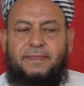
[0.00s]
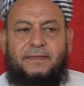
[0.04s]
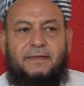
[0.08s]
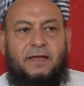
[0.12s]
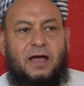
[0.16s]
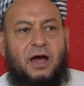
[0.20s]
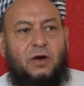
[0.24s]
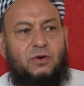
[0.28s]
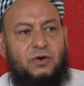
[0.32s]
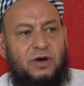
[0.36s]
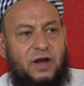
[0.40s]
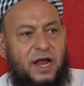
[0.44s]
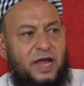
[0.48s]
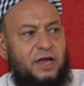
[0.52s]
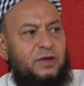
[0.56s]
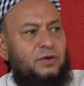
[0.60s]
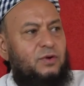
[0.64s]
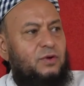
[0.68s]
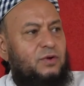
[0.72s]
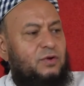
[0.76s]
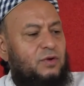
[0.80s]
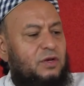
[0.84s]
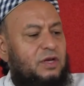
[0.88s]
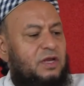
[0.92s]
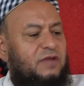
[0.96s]
I would like
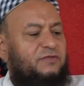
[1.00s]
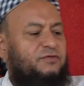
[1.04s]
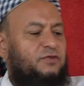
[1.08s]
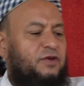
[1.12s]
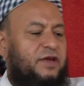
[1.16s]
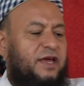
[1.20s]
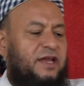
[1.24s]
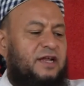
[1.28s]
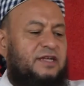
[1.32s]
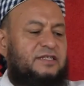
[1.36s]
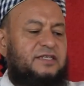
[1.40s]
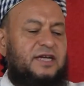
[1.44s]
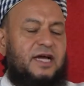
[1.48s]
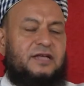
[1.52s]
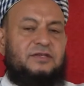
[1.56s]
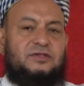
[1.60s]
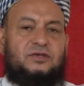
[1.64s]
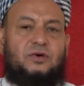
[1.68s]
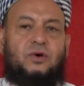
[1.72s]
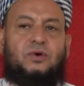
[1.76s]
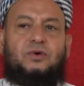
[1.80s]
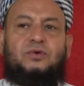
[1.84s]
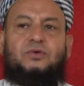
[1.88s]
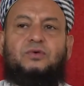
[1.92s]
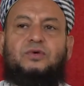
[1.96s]
you to, if you get a chance,
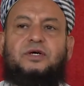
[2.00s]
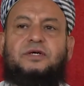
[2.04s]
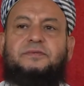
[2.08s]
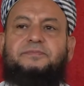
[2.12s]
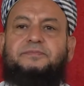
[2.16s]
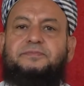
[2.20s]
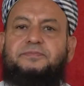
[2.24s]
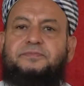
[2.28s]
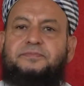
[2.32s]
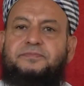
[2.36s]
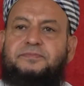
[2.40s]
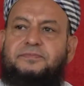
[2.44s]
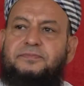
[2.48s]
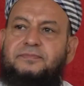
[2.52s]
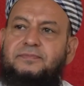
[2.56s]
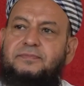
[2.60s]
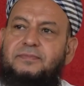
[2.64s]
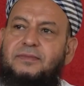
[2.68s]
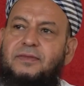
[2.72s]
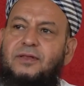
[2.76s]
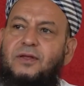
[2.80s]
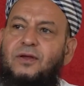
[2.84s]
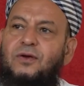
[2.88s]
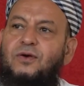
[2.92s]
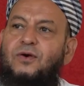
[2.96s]
go
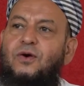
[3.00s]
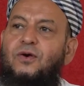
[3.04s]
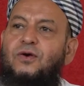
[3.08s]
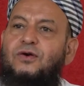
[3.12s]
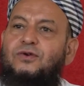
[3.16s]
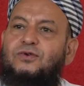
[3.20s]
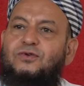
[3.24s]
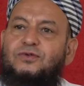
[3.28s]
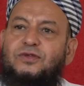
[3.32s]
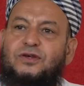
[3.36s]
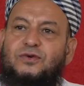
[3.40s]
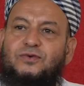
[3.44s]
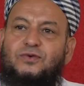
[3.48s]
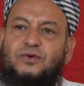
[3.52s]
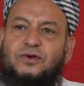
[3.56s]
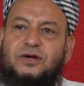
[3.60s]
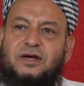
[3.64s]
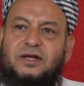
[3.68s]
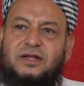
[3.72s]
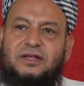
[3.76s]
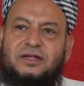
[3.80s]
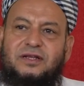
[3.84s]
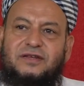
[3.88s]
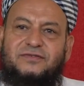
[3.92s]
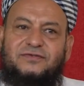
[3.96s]
onto the
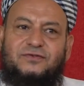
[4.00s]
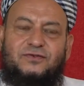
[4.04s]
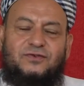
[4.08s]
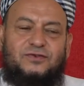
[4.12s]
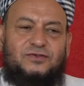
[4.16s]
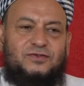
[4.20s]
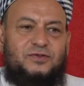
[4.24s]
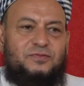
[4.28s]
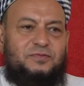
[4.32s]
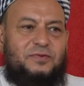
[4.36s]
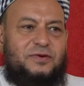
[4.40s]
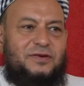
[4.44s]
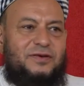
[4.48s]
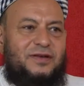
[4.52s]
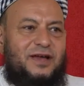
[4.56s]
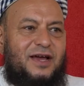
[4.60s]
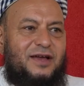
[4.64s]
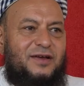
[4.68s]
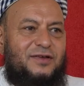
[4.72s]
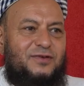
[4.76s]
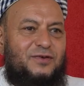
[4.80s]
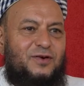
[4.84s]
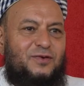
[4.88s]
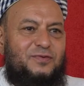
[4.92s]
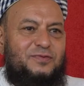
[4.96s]
Google, and of course people now,
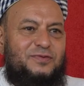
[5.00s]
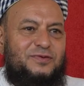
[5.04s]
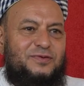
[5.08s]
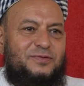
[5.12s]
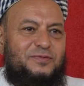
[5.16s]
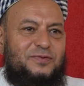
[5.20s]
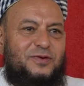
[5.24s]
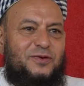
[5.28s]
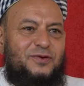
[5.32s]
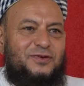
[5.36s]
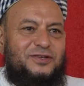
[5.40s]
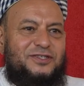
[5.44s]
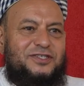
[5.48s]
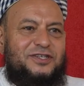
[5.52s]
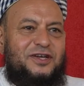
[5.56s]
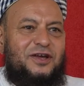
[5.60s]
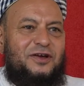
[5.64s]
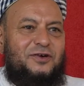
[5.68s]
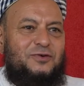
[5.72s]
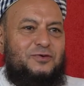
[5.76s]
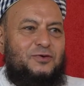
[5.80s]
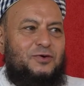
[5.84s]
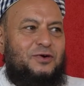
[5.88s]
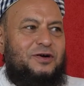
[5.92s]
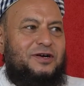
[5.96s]
I know people all share
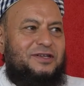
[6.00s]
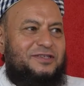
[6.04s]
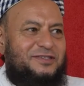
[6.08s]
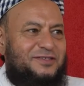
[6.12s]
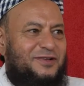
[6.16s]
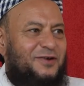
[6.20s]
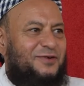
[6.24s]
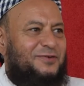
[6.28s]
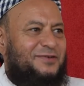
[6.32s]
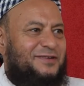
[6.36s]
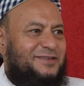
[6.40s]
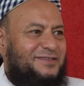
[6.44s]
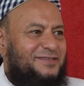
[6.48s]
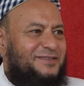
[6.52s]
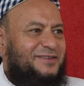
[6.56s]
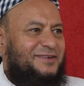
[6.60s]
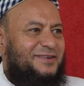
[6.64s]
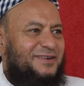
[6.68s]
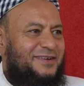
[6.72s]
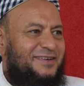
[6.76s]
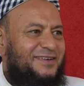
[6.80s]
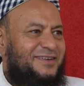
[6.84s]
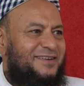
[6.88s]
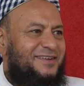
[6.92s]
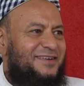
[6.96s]
Googles now.
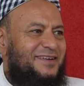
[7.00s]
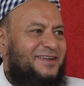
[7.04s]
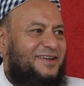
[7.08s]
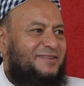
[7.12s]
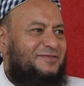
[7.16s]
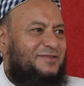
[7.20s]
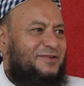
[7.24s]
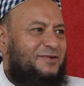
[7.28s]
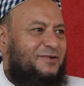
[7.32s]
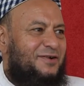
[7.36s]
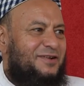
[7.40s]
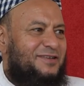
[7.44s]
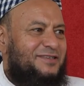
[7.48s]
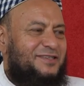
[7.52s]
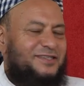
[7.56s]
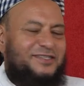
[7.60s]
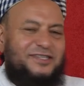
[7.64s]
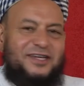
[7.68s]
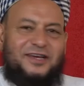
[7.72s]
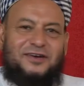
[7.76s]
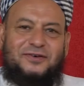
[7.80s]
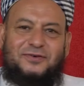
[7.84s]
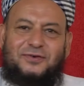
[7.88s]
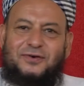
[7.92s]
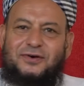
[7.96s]
Everyone is a
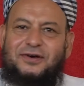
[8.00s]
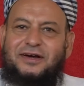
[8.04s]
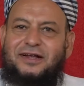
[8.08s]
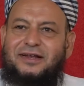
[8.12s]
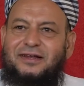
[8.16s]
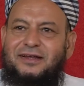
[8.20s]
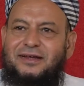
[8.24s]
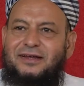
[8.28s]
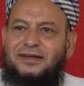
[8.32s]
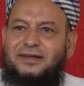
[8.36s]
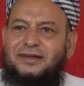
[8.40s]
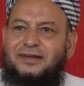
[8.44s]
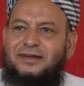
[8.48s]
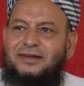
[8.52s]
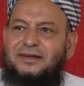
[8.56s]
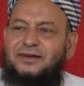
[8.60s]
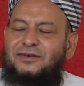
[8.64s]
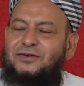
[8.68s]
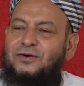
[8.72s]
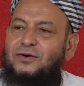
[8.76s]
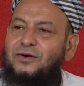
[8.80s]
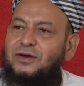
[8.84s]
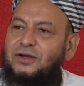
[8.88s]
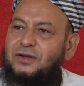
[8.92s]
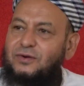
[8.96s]
share Google.
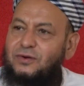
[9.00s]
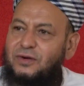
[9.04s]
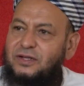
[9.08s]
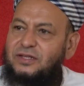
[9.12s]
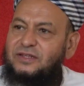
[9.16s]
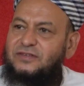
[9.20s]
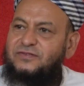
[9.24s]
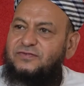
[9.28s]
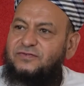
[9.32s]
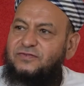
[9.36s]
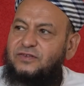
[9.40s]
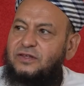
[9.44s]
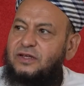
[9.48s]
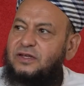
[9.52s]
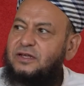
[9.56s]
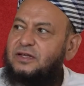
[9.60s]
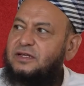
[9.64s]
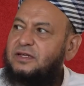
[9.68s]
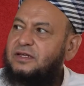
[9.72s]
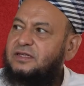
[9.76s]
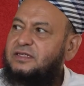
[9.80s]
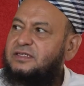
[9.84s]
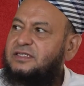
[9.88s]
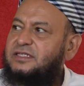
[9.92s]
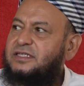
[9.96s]
Go and
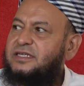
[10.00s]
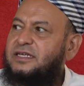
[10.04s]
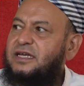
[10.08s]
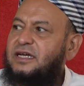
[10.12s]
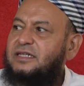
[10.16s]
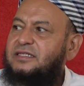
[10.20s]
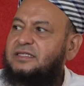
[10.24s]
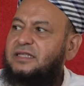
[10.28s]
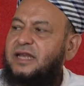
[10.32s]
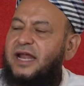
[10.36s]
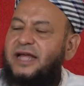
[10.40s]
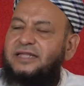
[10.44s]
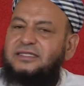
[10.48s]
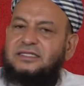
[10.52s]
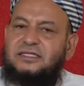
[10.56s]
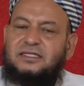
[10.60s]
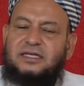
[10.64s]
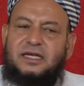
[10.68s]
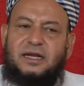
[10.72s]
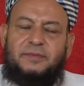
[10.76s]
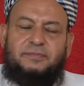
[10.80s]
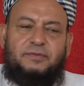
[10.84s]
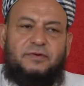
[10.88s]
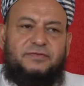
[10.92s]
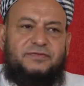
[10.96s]
see a
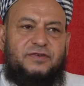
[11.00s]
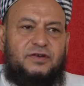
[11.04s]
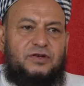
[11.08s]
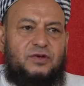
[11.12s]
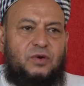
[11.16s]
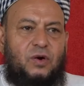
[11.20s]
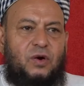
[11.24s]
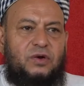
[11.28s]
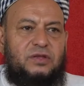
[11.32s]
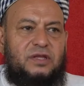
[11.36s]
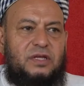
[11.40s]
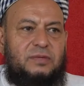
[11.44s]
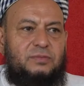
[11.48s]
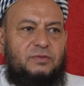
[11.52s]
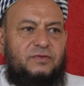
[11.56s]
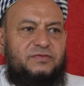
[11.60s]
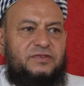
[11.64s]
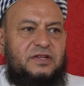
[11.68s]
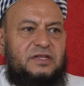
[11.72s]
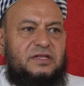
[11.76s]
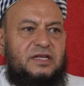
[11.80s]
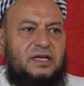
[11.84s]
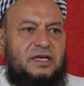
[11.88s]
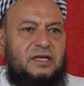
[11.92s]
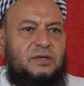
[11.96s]
transcript of a talk that
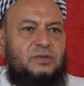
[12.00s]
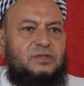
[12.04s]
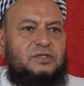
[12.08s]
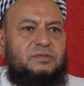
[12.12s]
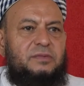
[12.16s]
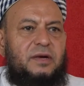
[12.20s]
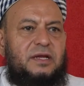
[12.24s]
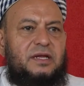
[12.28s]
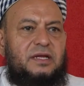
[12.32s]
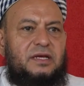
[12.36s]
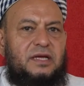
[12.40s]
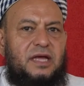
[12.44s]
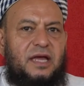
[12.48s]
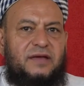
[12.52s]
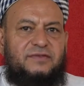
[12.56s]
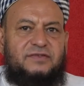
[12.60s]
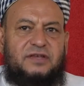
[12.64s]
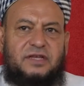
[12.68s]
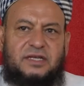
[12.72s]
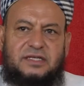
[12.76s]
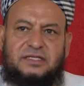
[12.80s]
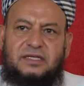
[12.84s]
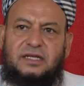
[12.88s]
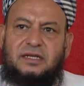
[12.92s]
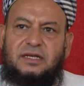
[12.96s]
Mufti Taqi Usmani gave
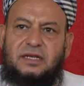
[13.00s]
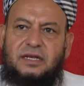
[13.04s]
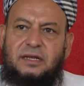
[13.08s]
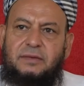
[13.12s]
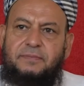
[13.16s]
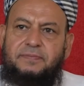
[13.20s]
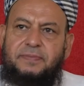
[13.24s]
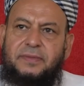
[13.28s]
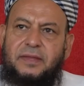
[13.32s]
recently,